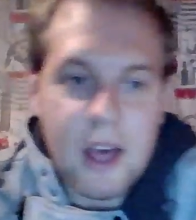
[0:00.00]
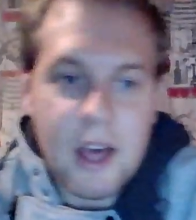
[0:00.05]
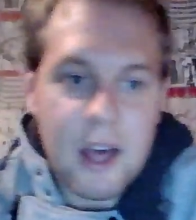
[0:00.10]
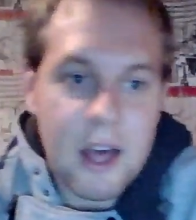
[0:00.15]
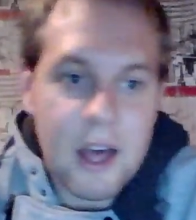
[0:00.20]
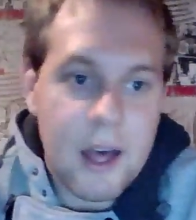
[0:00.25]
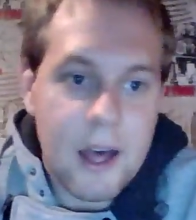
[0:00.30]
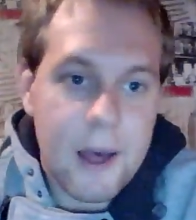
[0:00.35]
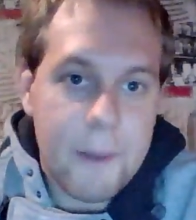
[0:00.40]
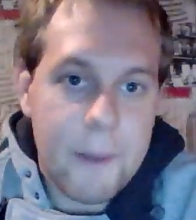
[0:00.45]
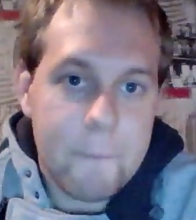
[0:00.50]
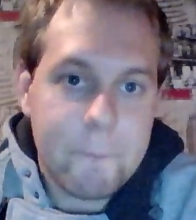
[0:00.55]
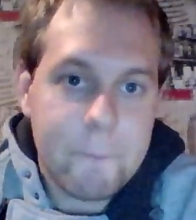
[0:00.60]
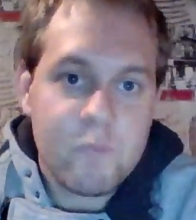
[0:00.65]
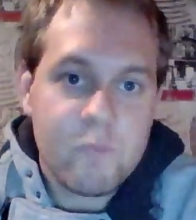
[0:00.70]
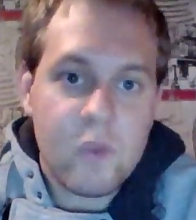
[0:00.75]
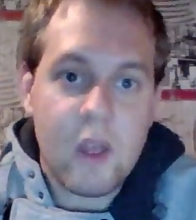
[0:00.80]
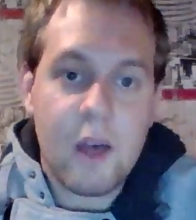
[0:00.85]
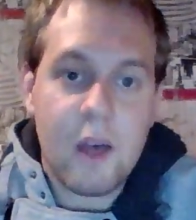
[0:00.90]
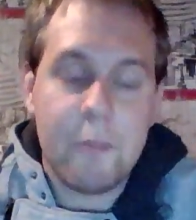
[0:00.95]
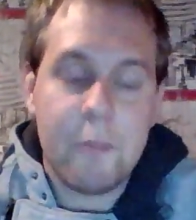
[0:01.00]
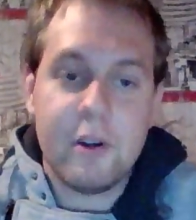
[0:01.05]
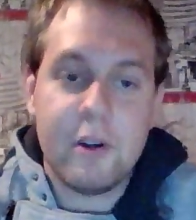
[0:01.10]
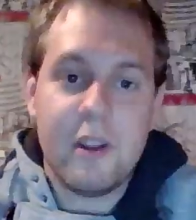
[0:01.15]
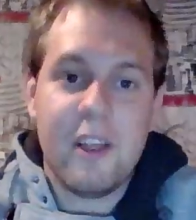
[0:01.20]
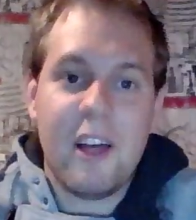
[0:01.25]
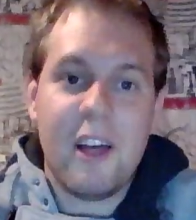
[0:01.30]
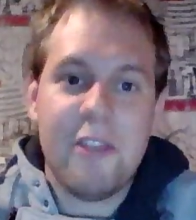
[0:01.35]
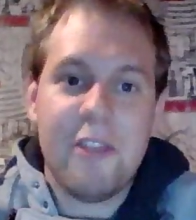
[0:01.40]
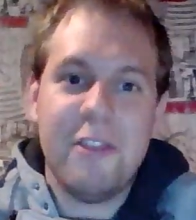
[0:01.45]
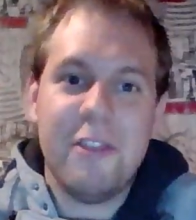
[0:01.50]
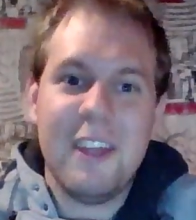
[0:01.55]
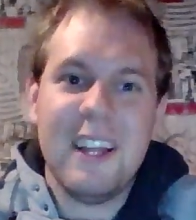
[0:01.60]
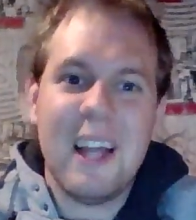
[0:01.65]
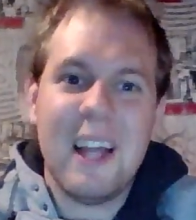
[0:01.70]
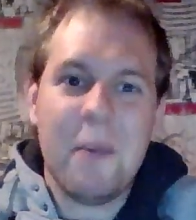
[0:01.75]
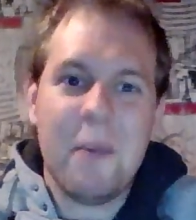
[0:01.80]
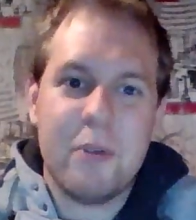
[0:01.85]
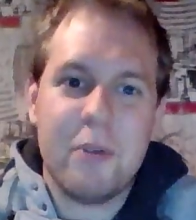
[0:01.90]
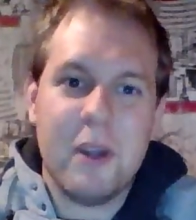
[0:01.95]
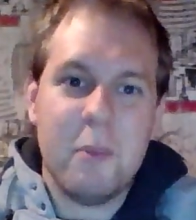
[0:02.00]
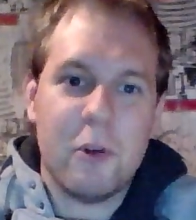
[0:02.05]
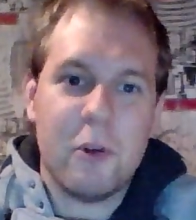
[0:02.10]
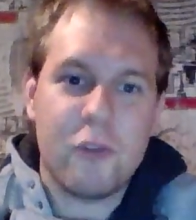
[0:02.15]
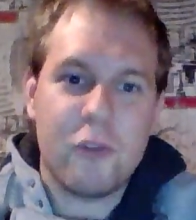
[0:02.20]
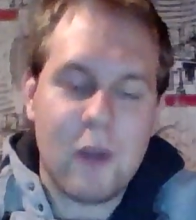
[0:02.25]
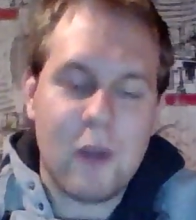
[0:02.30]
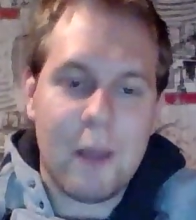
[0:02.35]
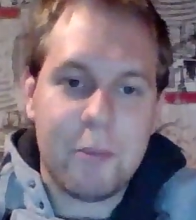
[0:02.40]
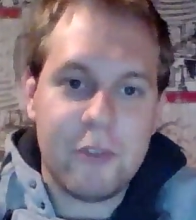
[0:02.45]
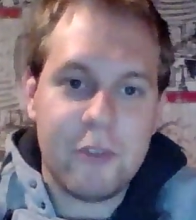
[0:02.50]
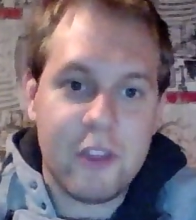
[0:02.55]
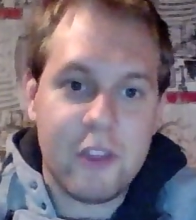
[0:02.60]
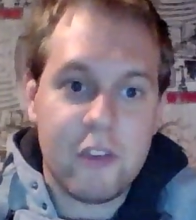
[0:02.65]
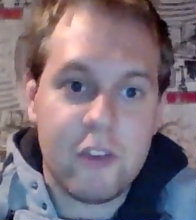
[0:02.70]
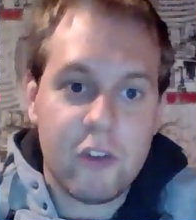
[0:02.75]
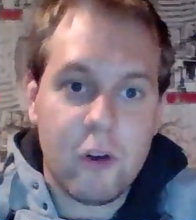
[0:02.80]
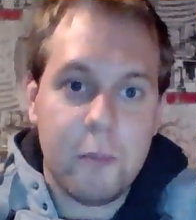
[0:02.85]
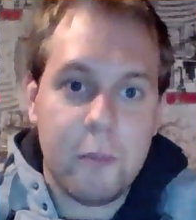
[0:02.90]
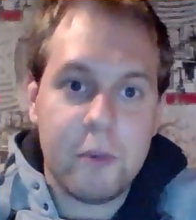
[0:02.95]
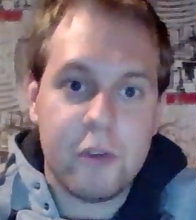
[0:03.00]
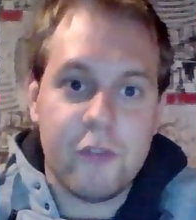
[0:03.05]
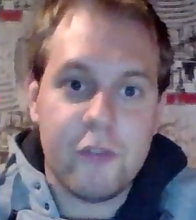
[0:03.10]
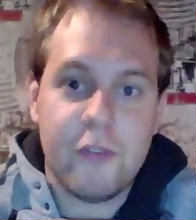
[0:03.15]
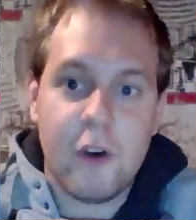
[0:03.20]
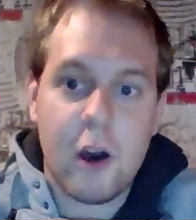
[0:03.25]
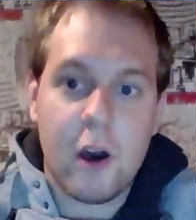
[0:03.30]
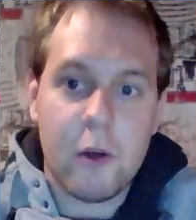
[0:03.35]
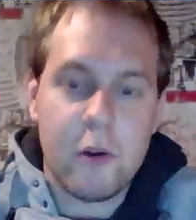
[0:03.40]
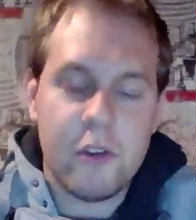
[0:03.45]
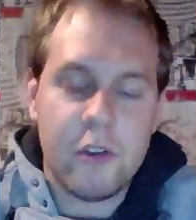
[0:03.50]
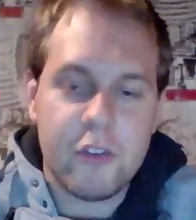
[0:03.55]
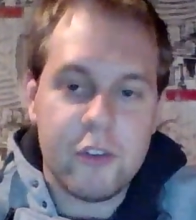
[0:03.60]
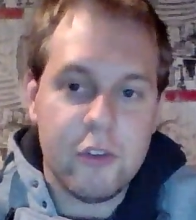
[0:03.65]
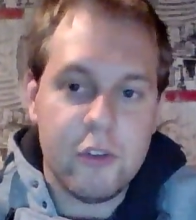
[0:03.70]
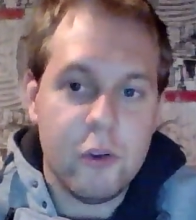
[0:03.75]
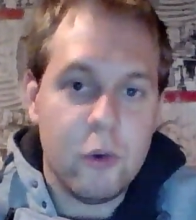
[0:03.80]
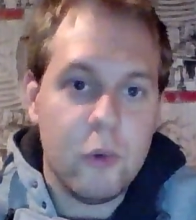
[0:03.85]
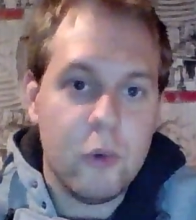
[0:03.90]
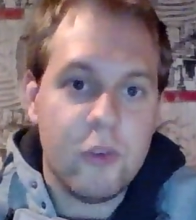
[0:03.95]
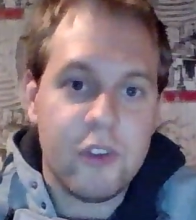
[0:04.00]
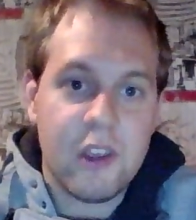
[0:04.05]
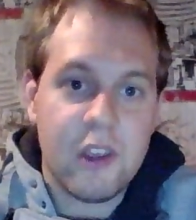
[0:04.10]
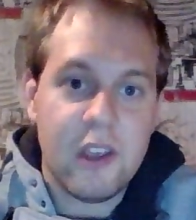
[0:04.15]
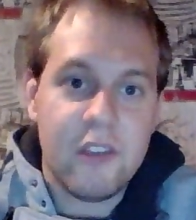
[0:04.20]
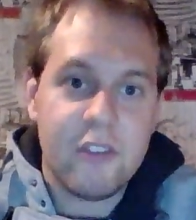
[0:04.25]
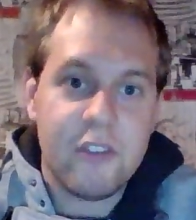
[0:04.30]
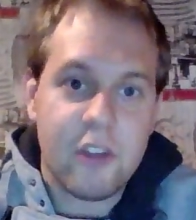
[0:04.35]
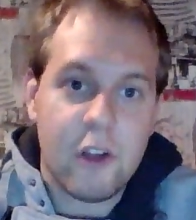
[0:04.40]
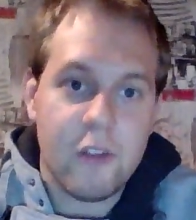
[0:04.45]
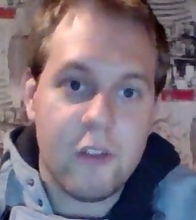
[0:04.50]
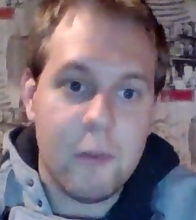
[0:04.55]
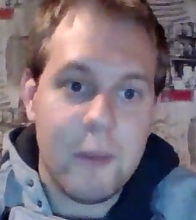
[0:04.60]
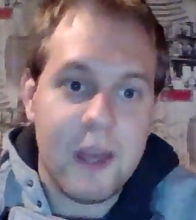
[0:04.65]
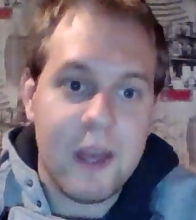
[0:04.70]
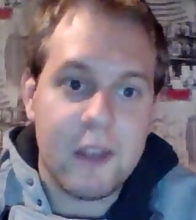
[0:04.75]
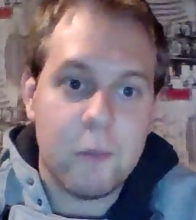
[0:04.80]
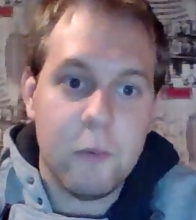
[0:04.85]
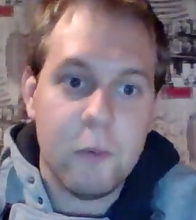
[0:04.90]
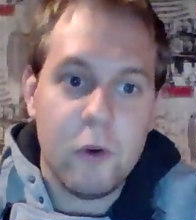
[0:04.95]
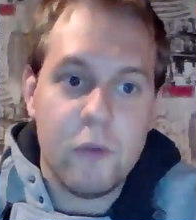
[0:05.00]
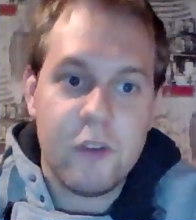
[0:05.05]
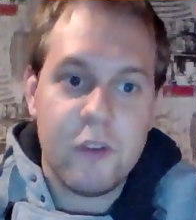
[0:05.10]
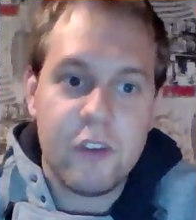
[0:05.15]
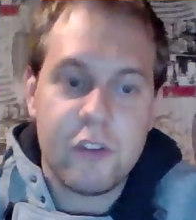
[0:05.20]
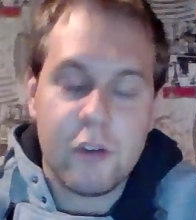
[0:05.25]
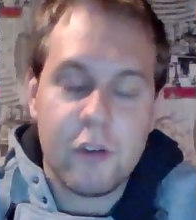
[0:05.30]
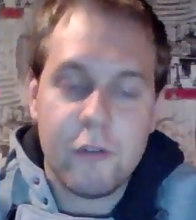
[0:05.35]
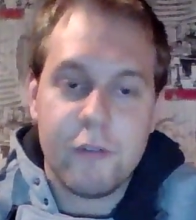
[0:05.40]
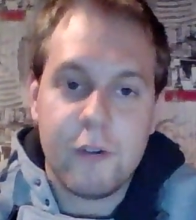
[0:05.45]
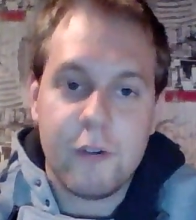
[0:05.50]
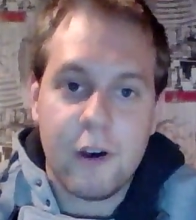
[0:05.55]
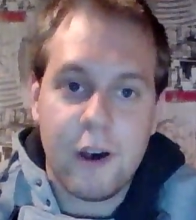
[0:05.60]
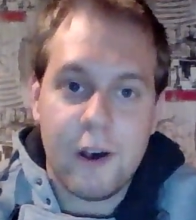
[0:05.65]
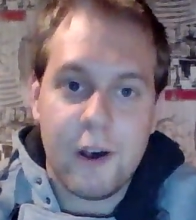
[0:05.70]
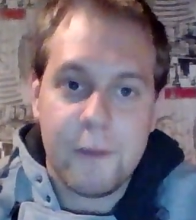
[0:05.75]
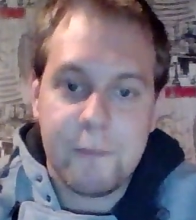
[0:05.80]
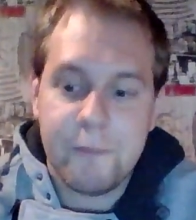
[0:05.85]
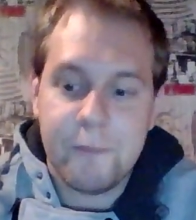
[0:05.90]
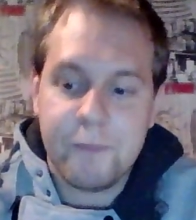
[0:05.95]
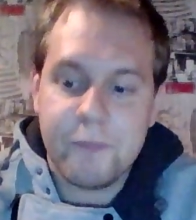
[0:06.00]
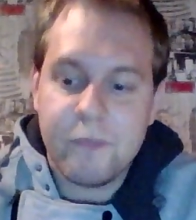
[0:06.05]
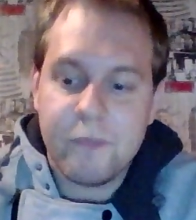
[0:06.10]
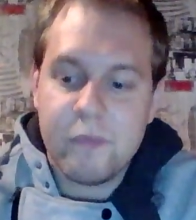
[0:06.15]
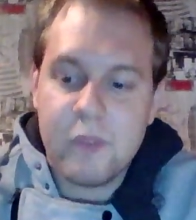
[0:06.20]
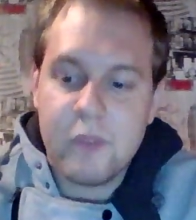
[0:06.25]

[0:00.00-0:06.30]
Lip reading: I think that pretty much wraps things up as far as news is on the Meg movie so far.